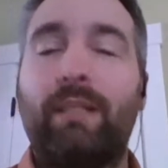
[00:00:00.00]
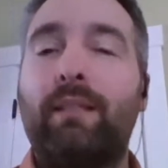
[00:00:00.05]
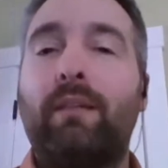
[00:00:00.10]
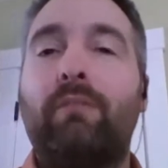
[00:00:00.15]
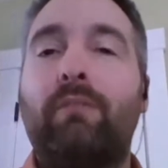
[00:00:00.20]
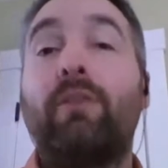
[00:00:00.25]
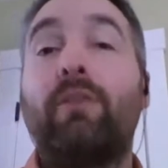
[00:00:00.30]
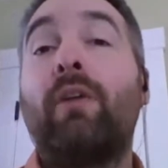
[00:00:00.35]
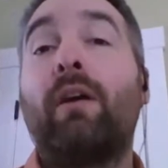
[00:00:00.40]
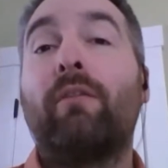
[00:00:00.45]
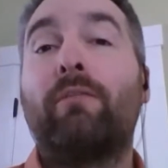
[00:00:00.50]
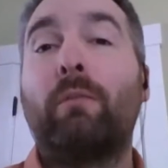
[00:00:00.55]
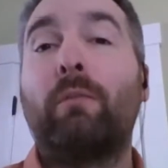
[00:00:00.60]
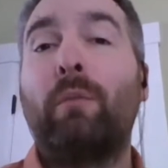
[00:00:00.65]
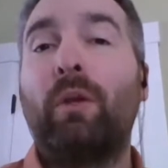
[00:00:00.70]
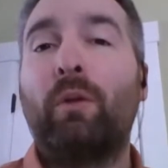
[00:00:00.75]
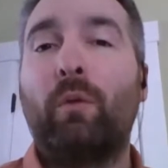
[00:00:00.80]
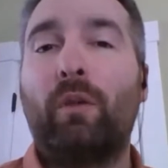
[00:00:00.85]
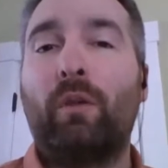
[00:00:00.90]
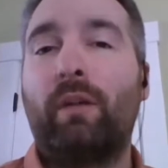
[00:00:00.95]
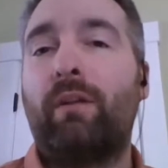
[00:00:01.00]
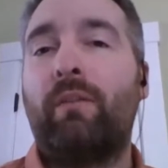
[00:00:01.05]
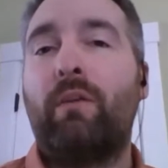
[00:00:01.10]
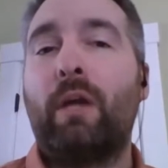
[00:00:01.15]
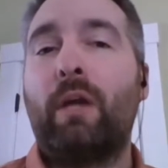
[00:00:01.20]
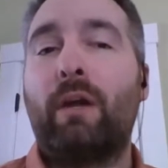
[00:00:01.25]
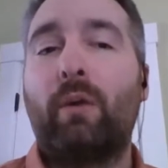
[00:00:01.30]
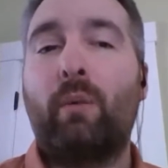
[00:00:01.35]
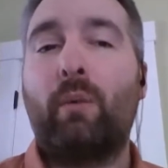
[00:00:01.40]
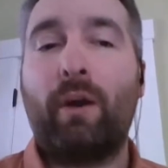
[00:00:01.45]
And if you're not familiar with it, you're
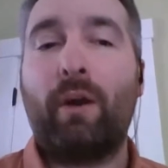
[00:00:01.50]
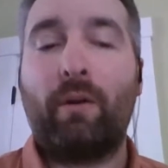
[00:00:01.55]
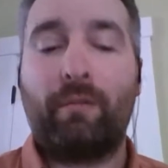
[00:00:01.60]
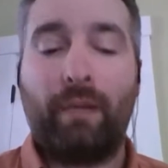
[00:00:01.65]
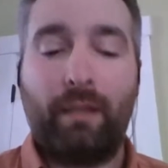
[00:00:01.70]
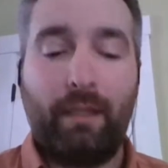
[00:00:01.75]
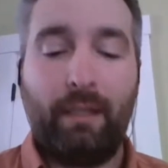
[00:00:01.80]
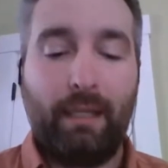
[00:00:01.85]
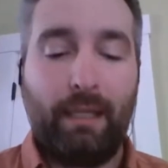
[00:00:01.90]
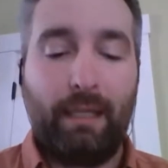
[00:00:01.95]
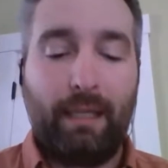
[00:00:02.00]
not aware of it,